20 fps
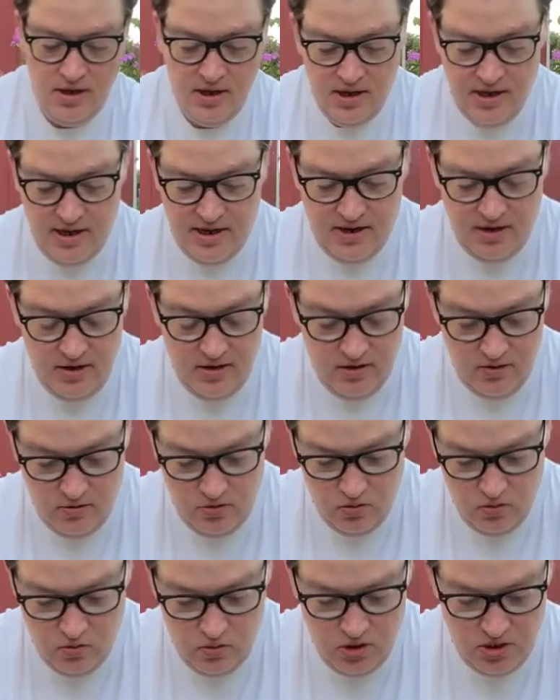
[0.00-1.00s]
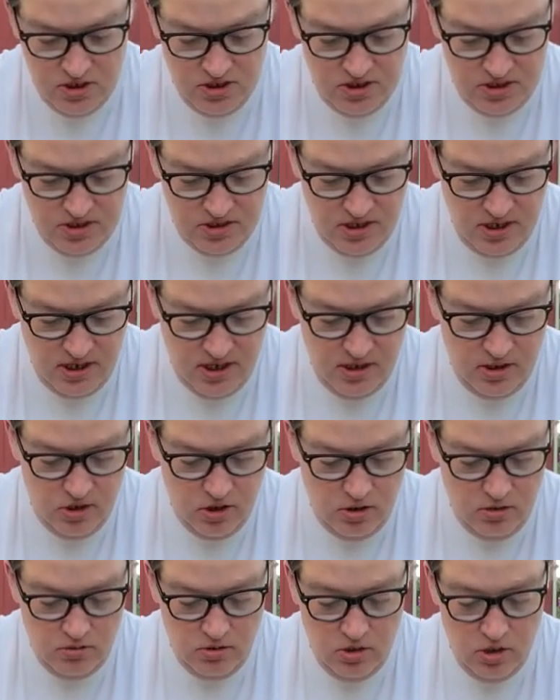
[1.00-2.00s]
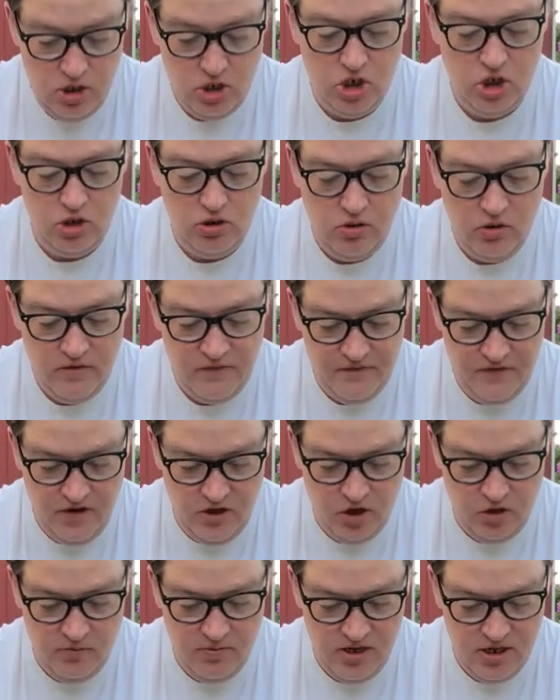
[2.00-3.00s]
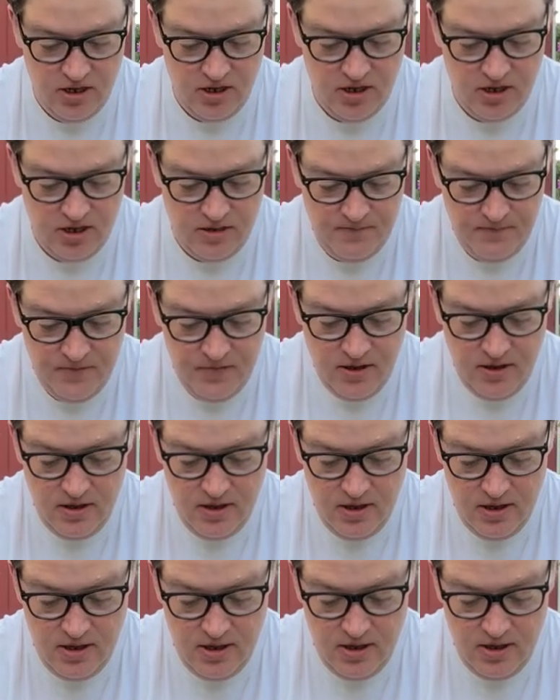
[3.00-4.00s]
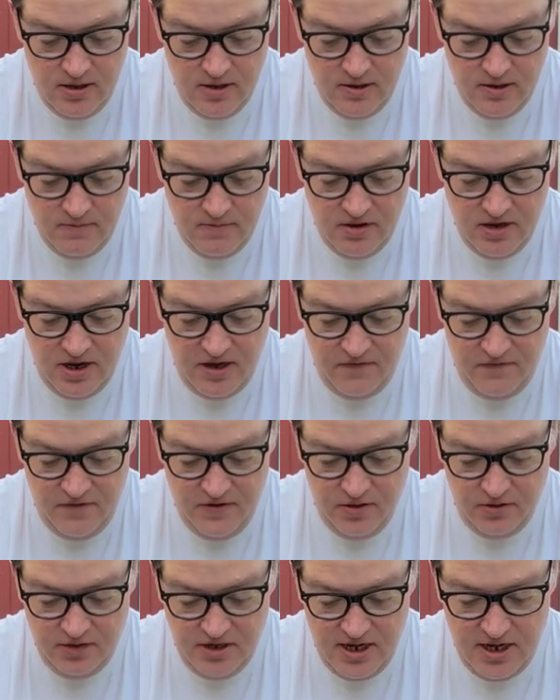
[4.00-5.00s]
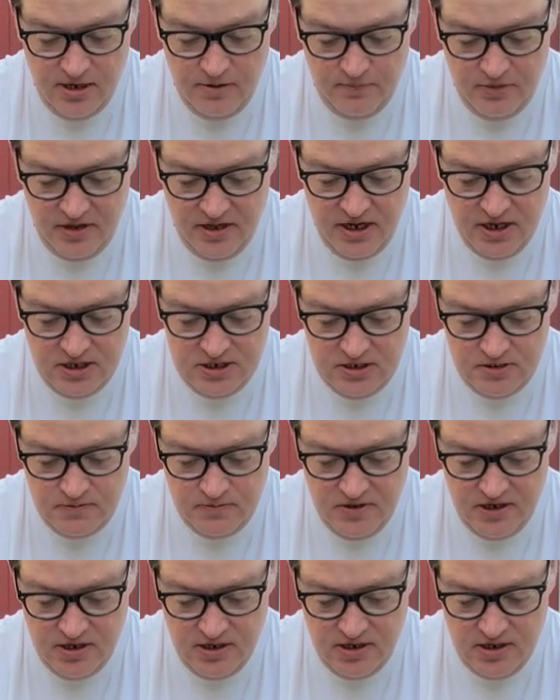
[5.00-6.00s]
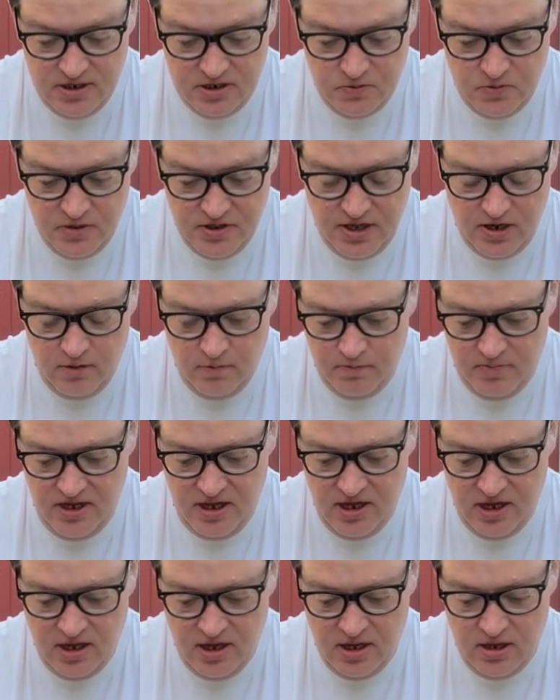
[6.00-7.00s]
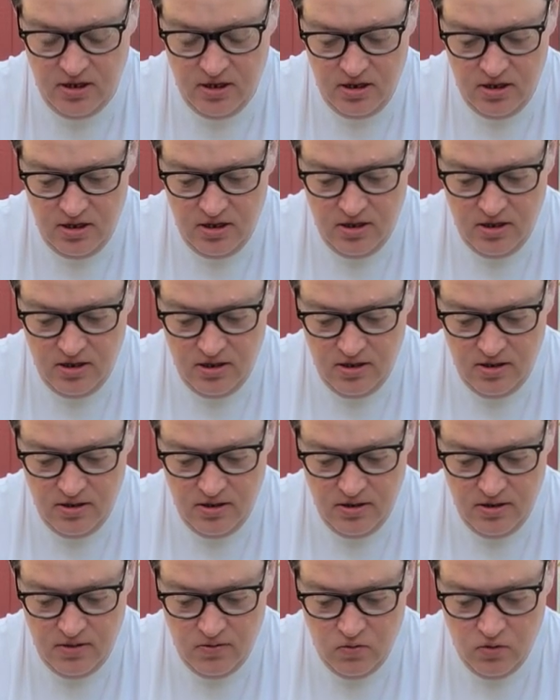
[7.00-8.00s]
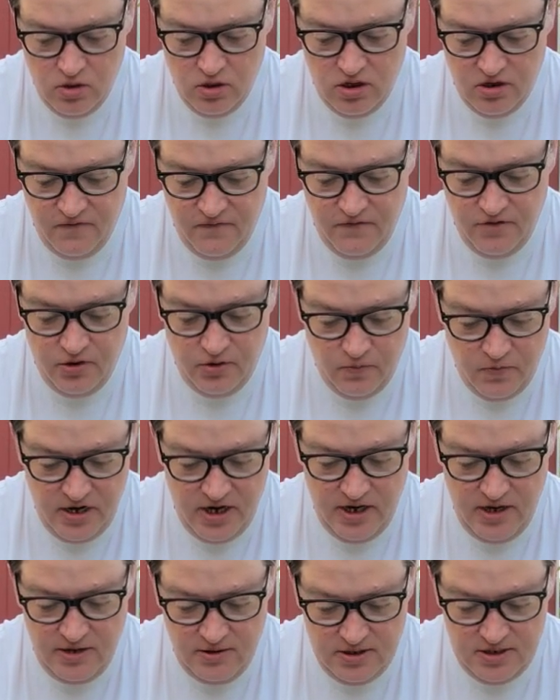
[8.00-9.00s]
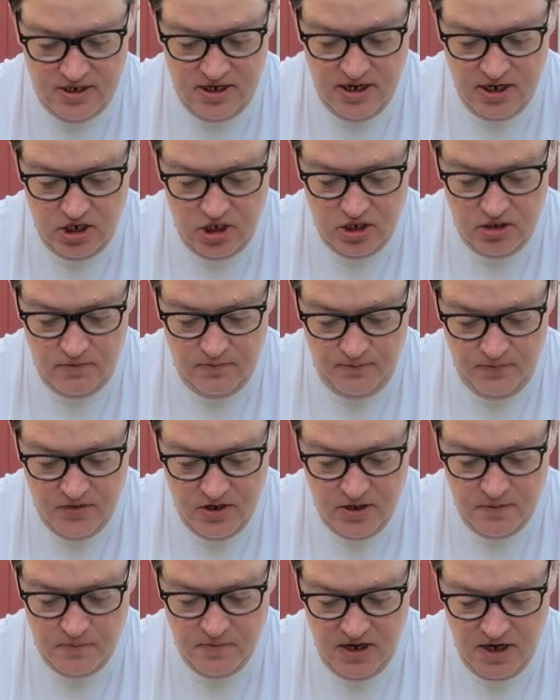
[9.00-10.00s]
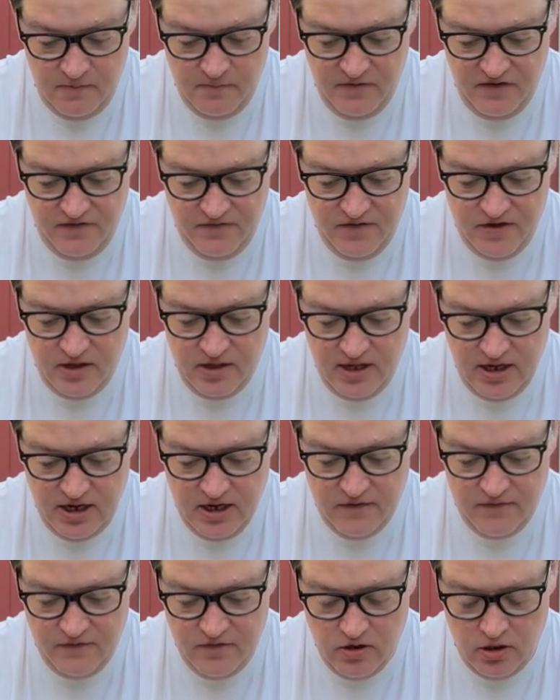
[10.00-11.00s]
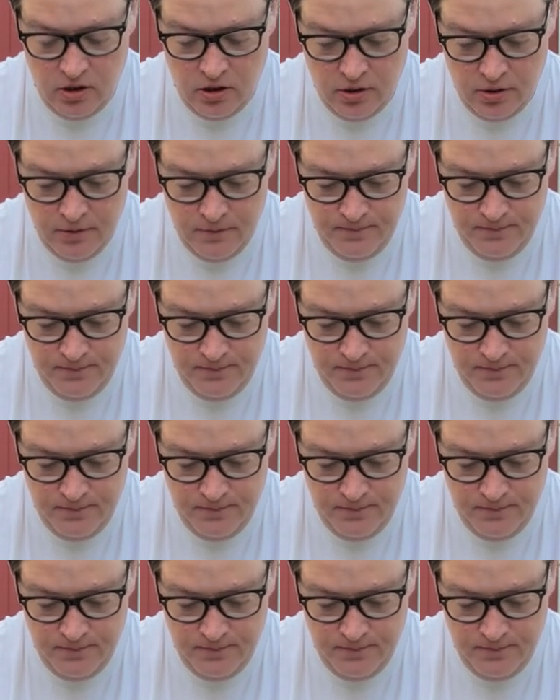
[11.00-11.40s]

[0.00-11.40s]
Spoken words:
I was in a short film, but I felt out of place because without working for the radio station, it made me feel like a fraud